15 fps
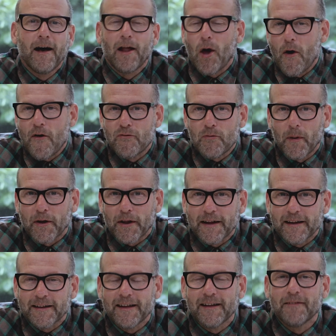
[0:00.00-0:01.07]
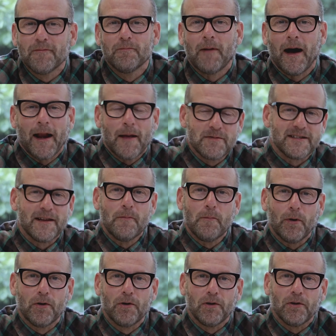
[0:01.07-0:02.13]
Hello everybody, my name's
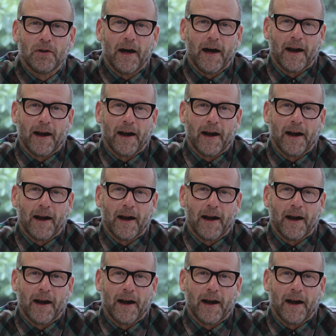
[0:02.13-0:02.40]
Tim Buckle